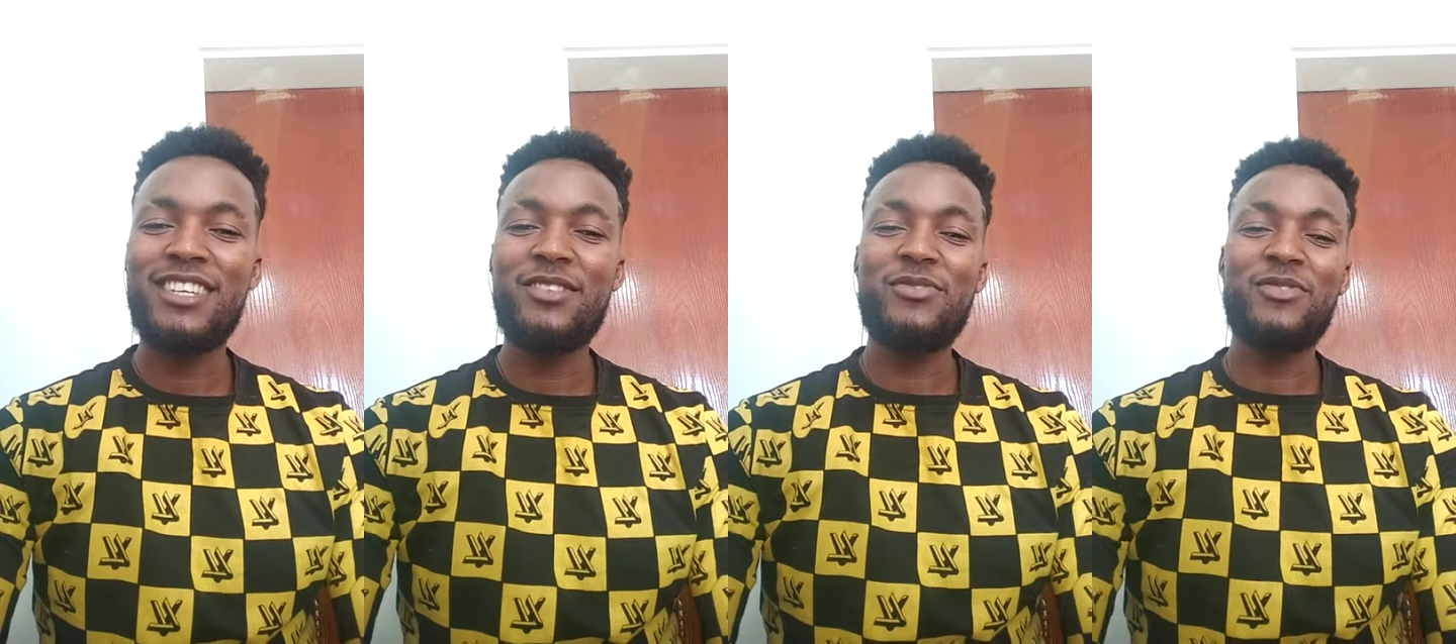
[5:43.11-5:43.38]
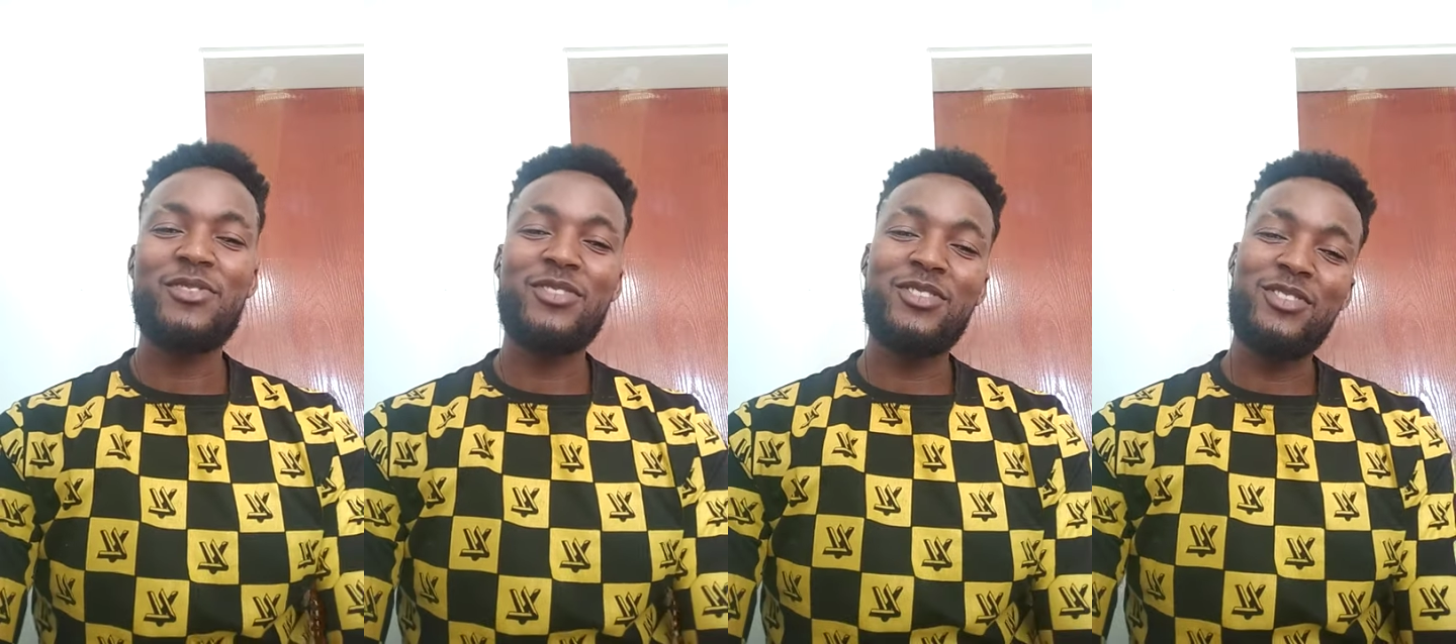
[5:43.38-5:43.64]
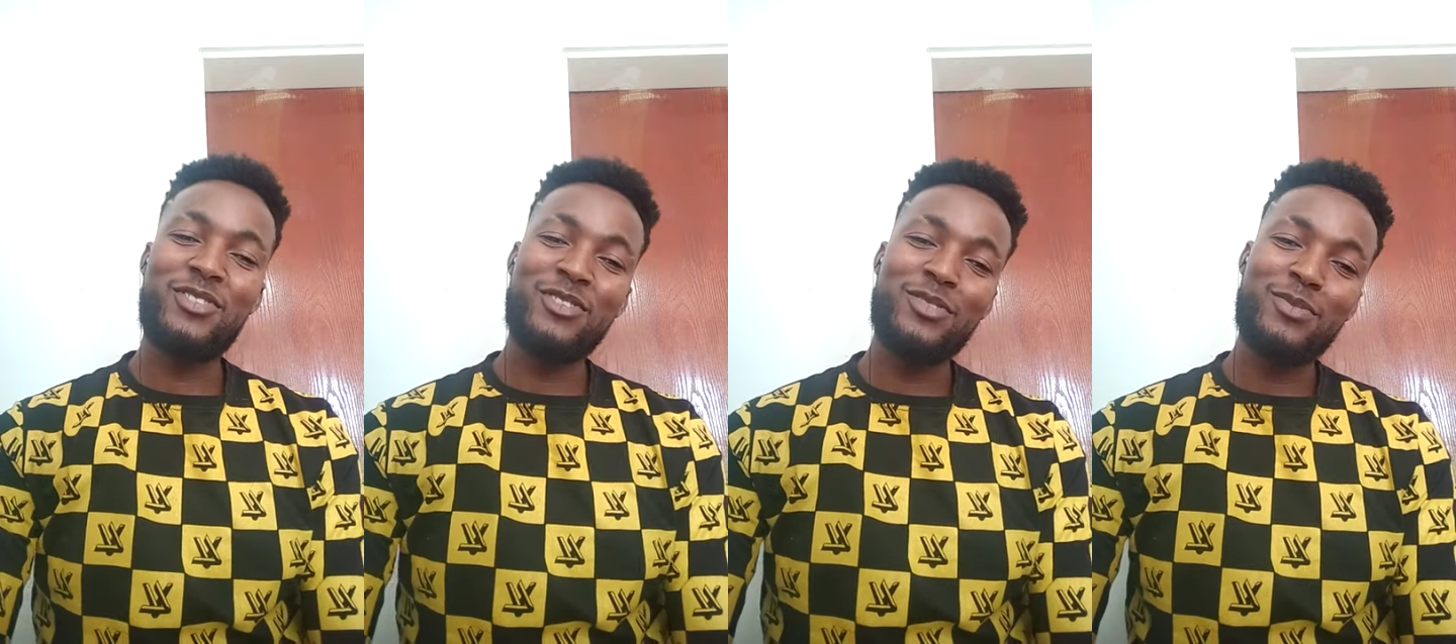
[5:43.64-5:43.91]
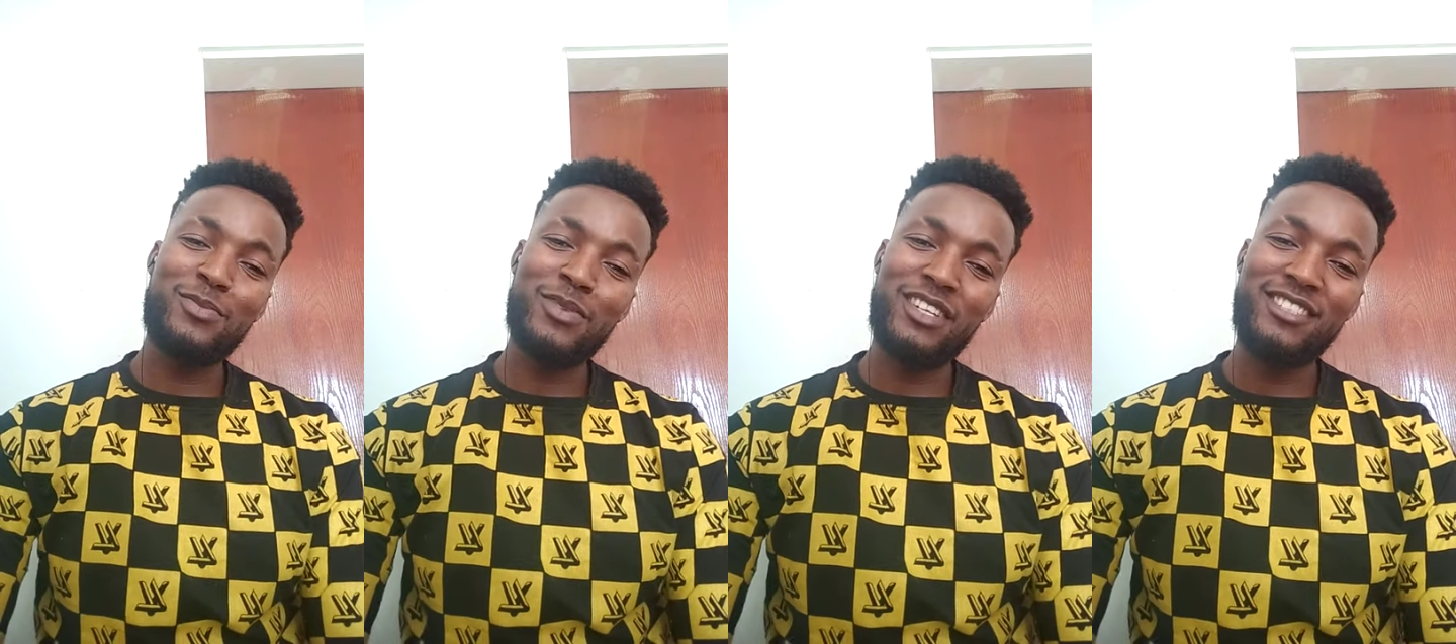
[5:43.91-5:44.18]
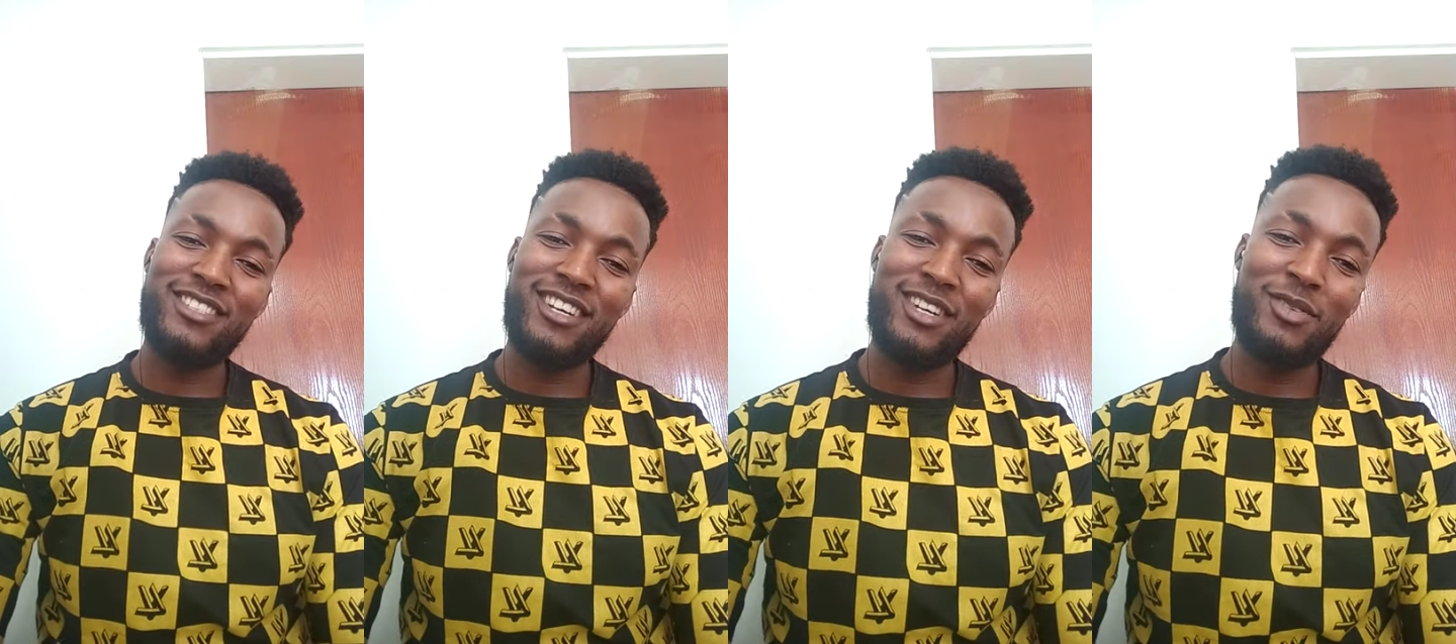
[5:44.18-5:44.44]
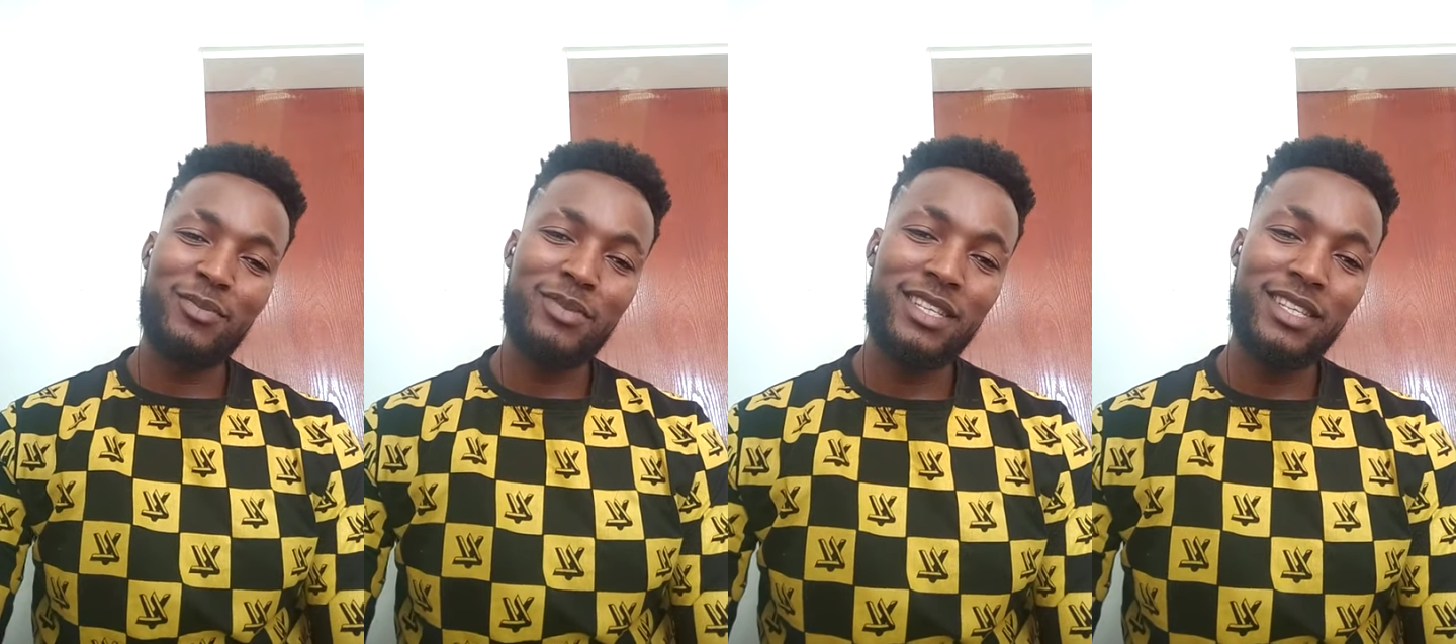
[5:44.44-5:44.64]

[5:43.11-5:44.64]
If you're new to my channel,